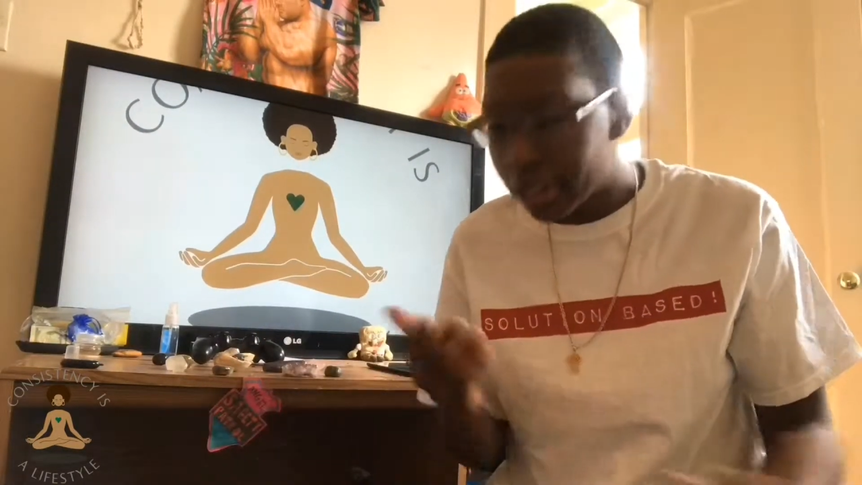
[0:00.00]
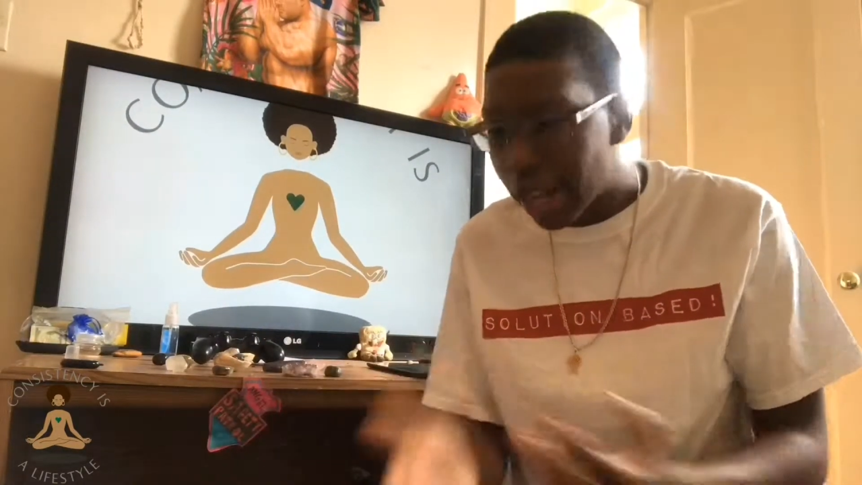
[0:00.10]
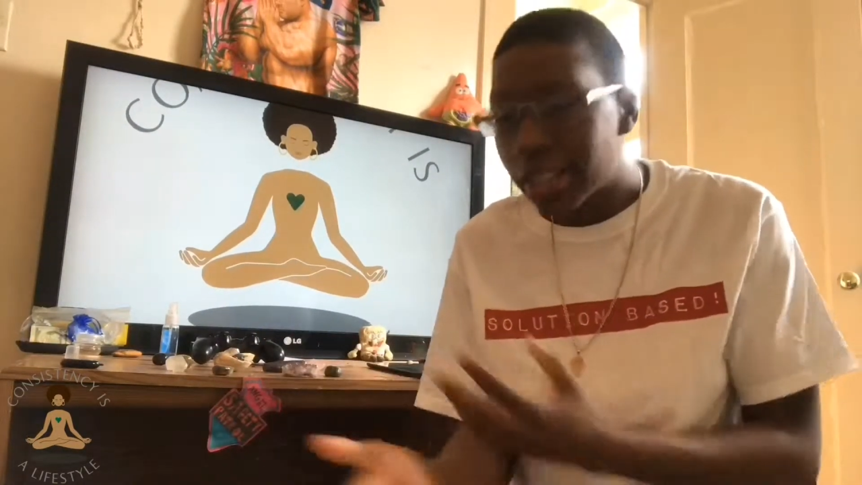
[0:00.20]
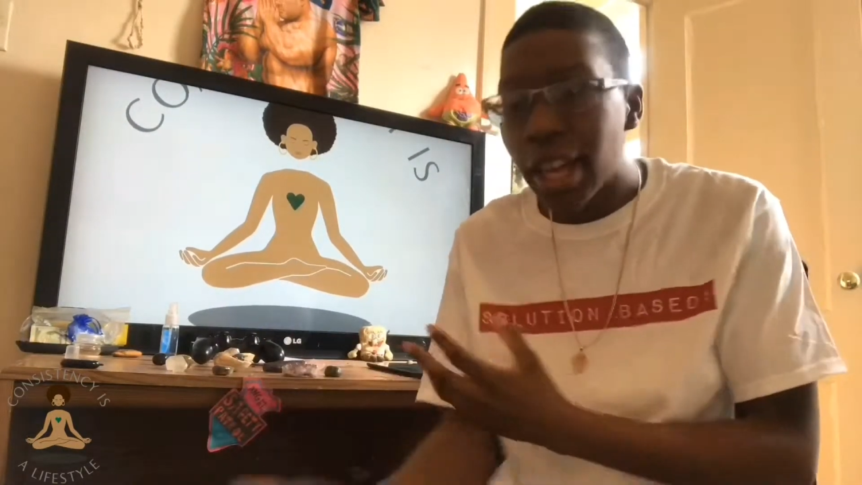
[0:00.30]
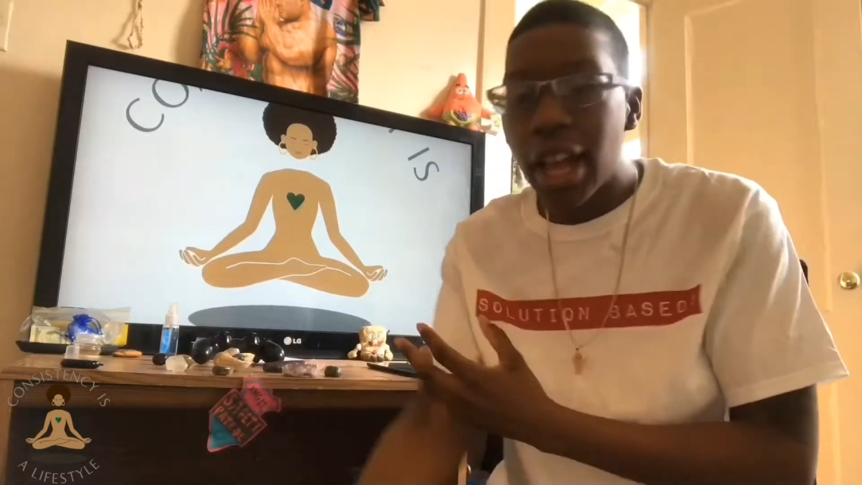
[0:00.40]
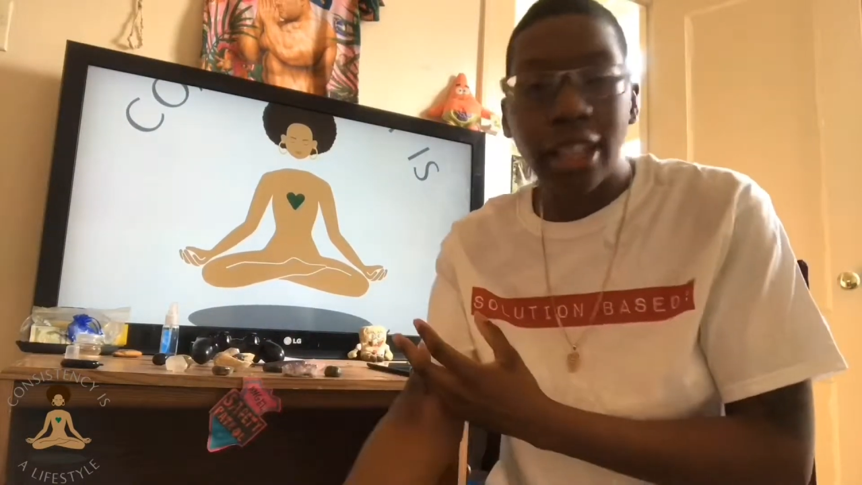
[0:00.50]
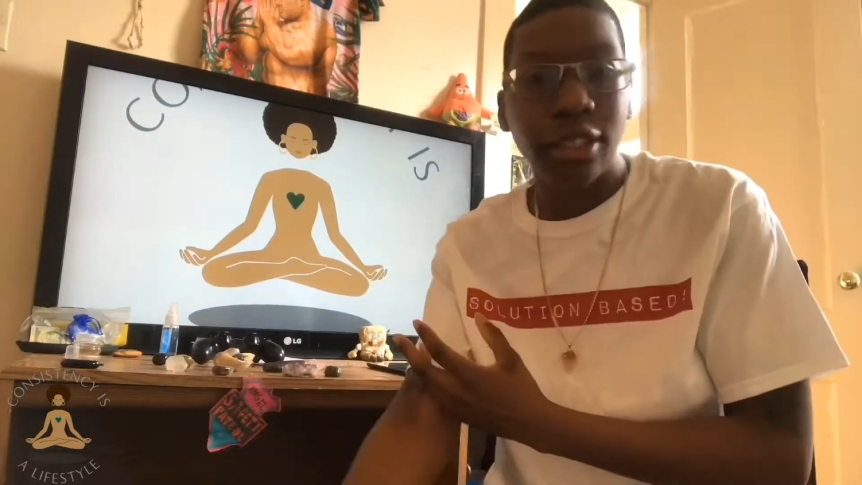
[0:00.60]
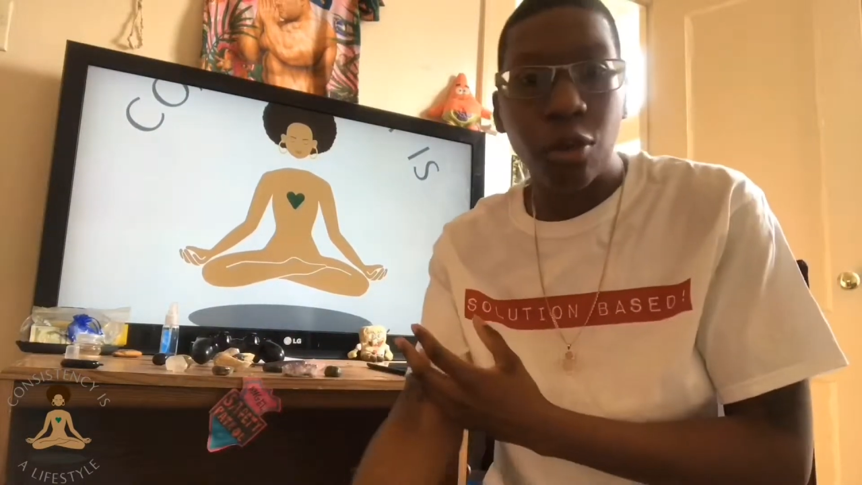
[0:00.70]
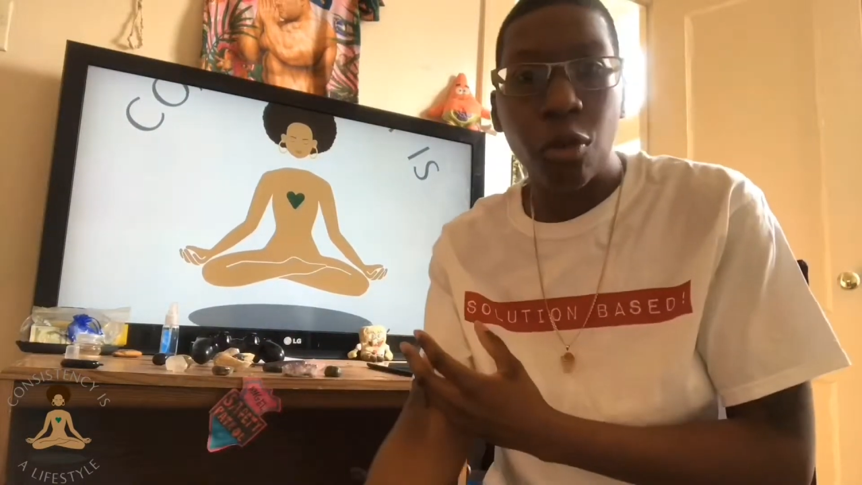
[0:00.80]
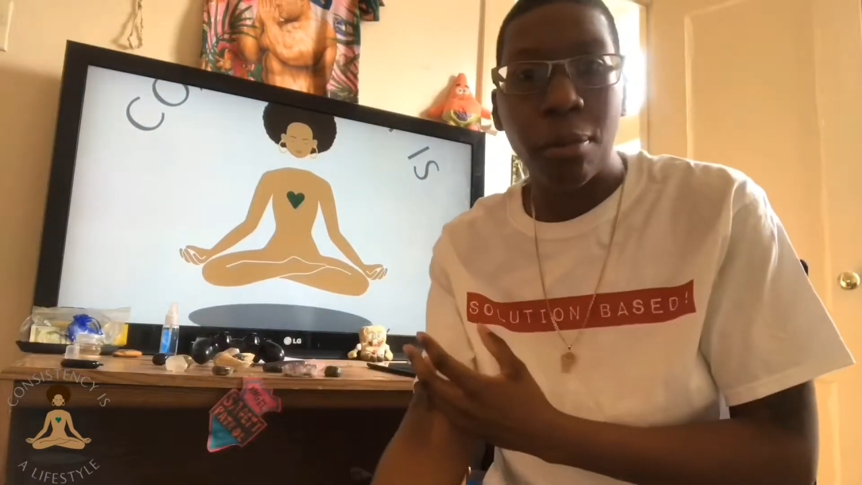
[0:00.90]
That's how I
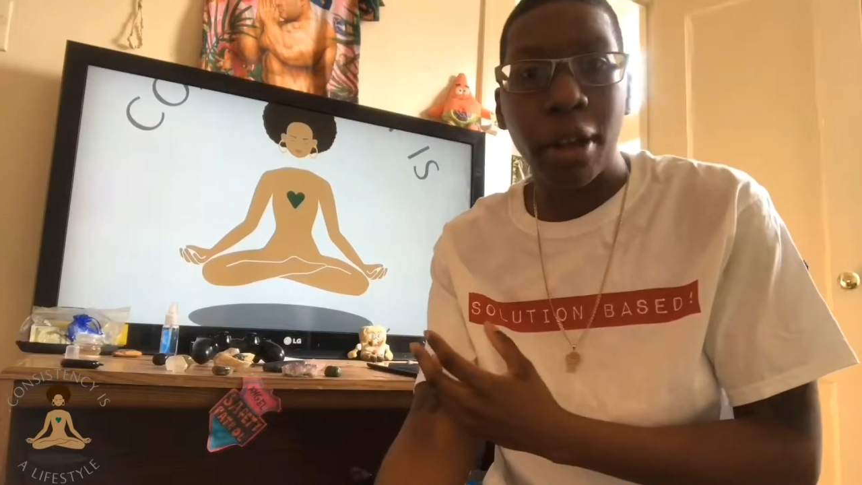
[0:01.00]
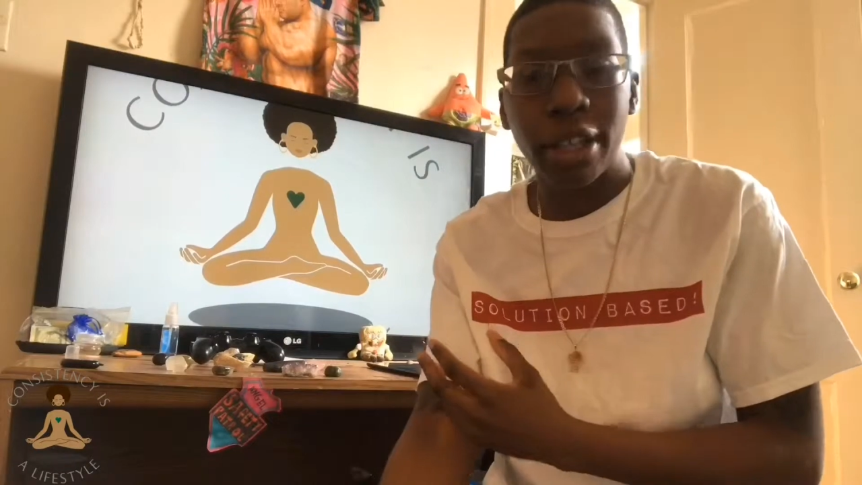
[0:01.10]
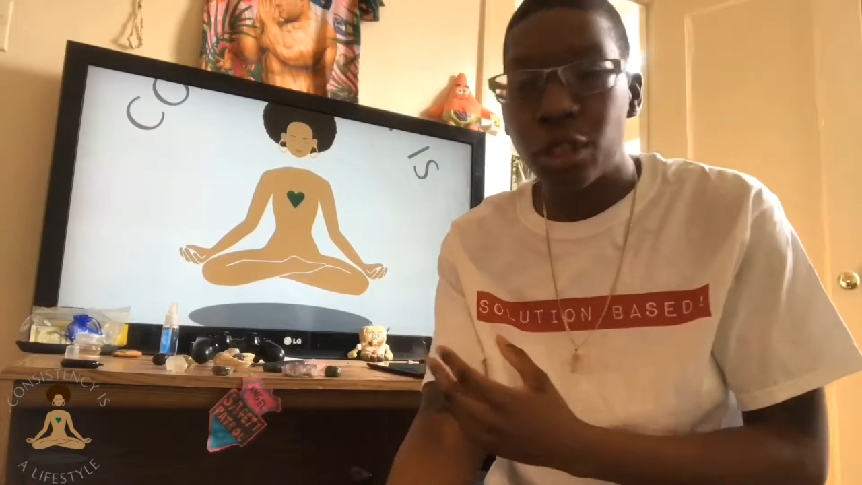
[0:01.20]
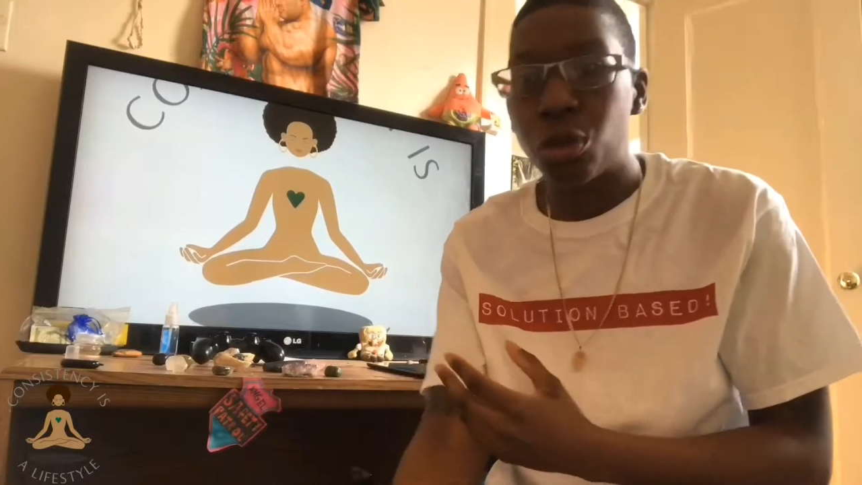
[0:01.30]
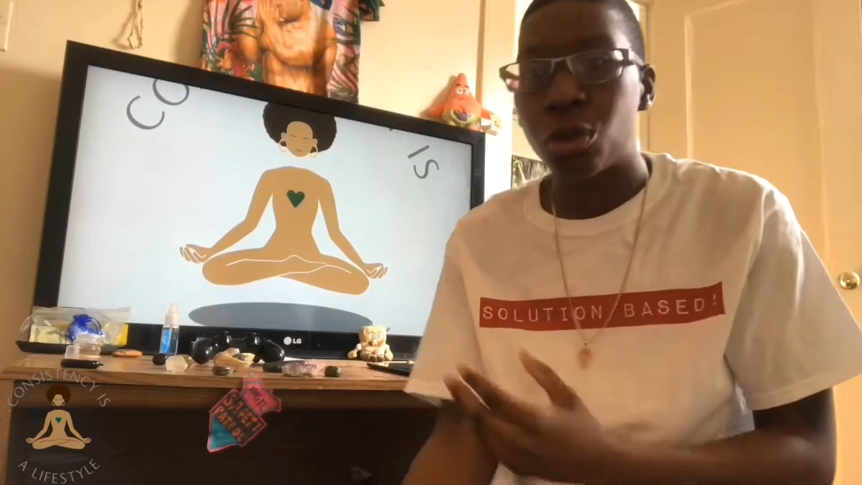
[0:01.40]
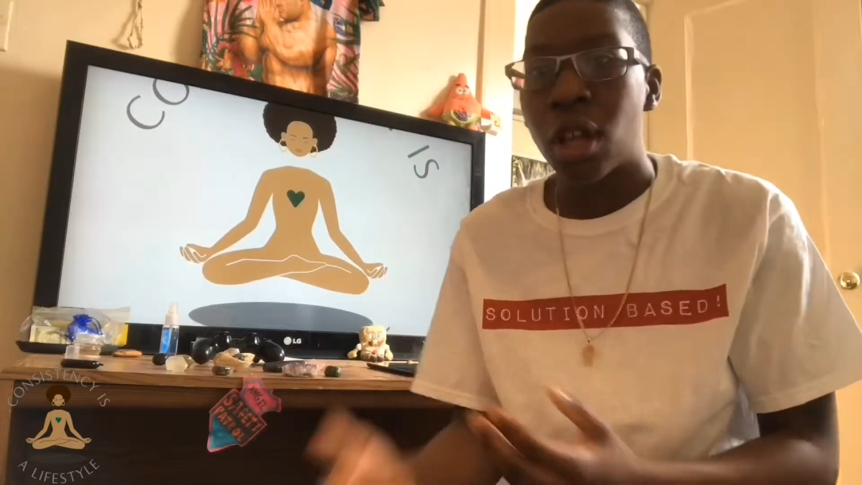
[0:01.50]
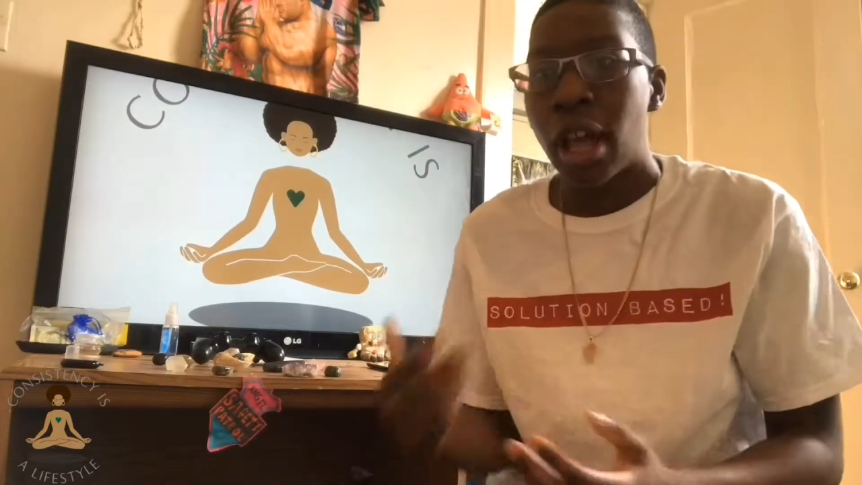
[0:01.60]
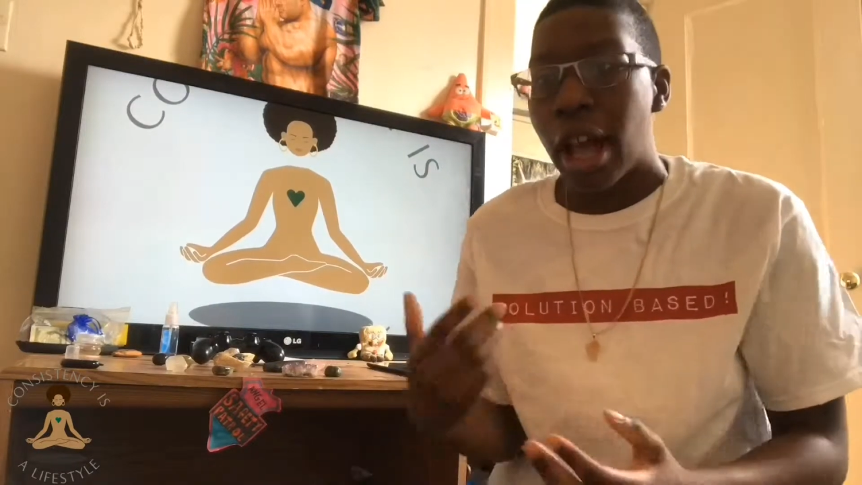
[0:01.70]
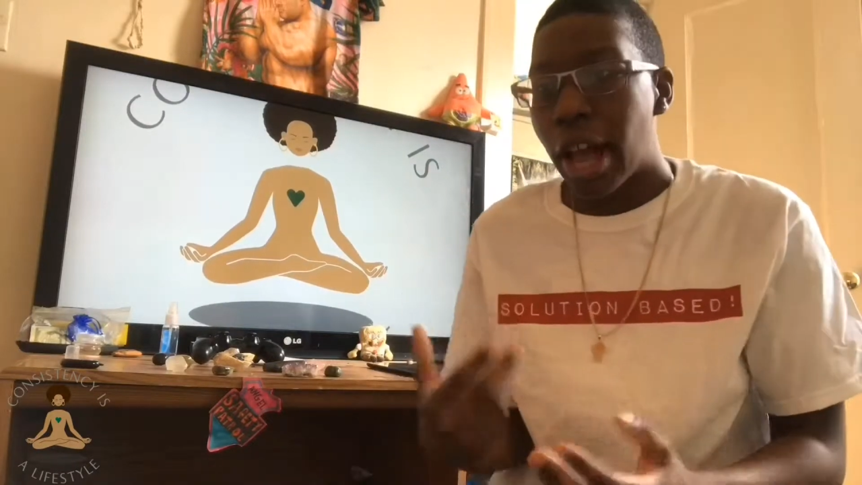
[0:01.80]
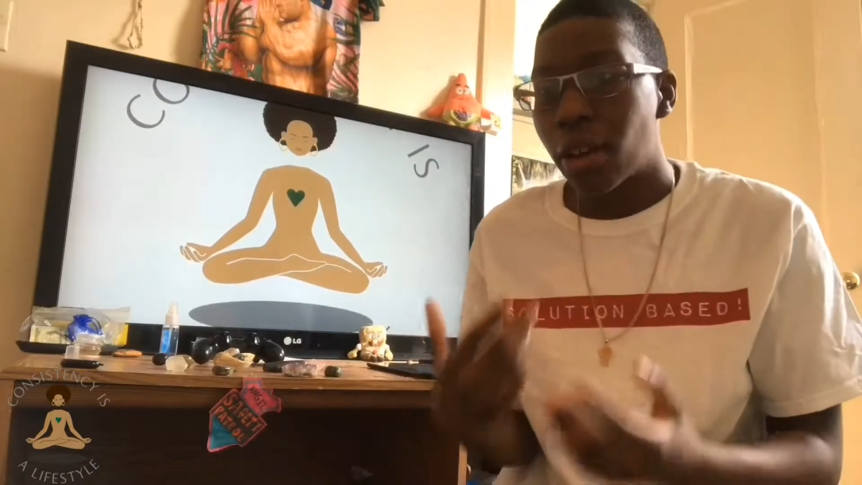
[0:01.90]
deal with my issues.
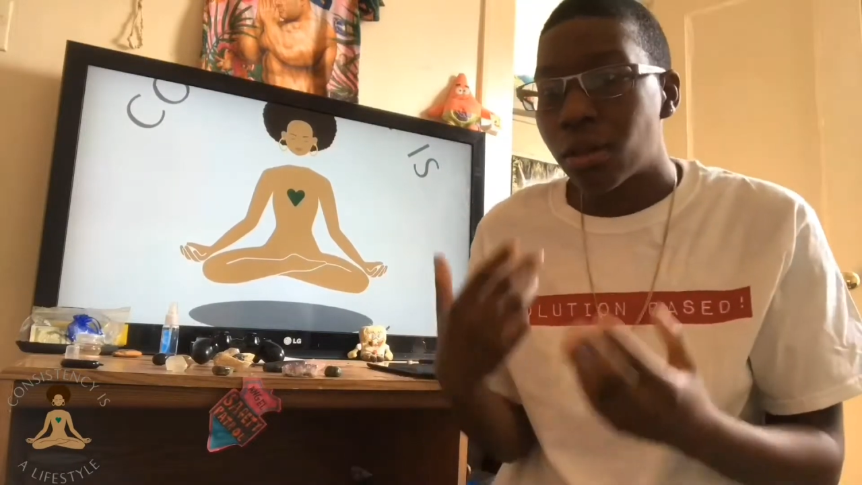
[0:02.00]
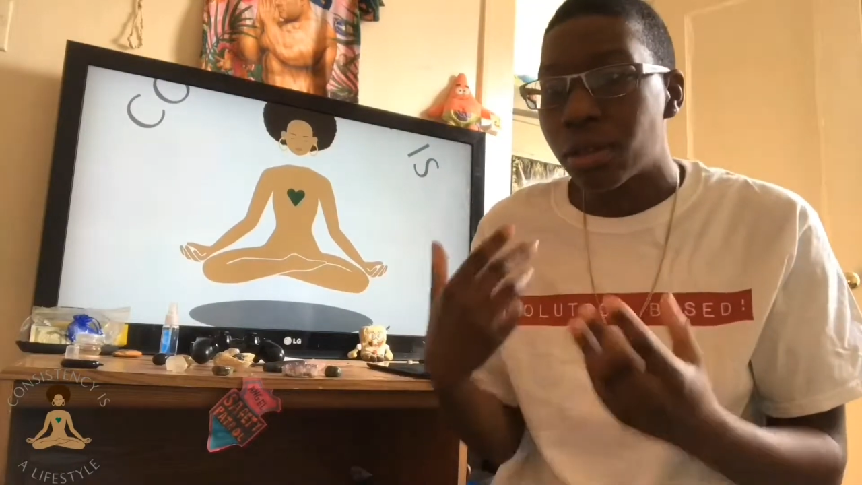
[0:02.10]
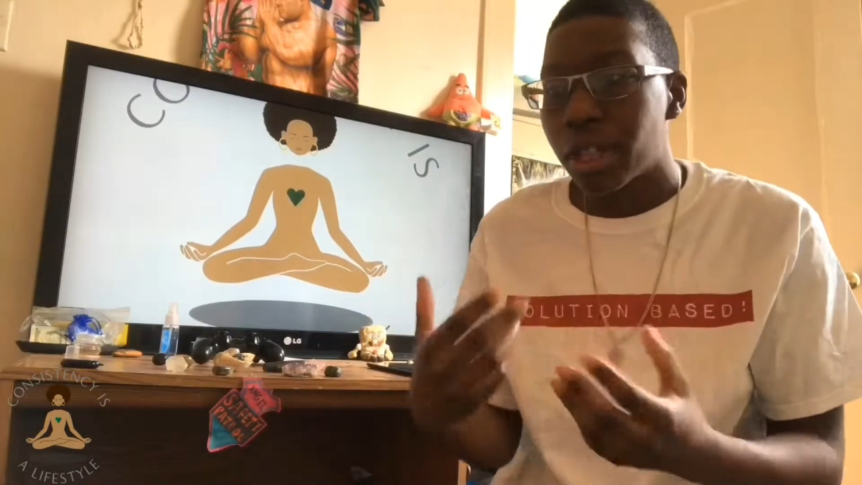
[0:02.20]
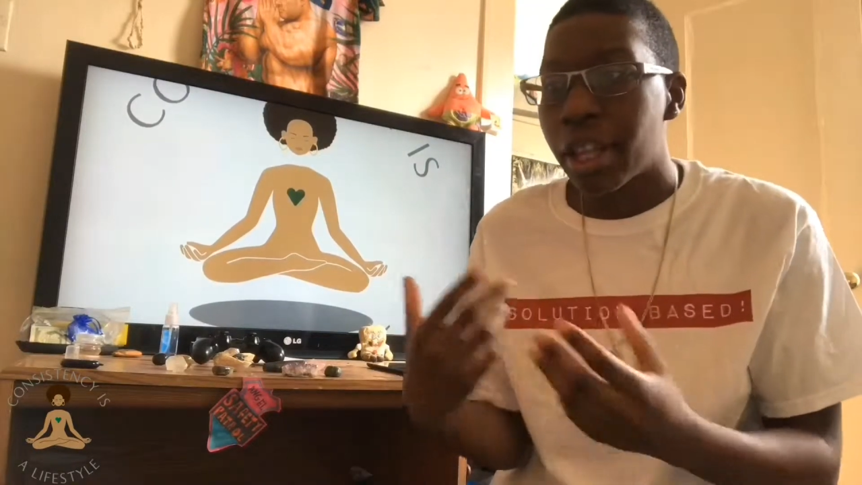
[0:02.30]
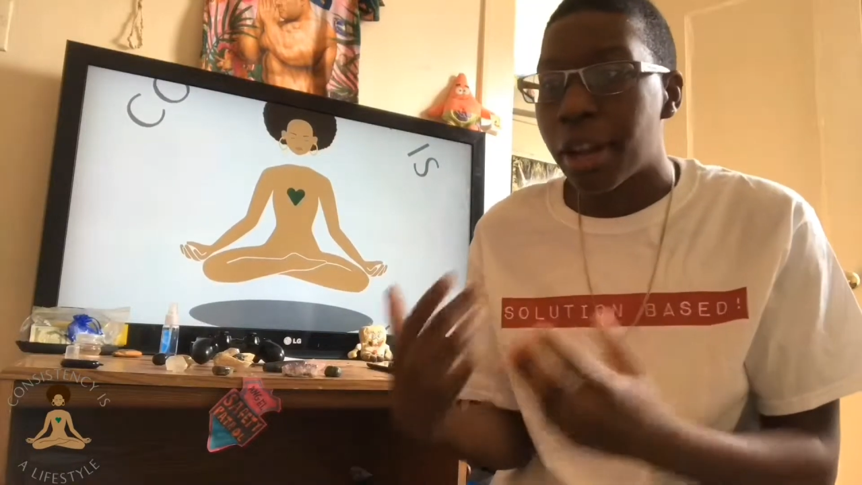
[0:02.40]
I don't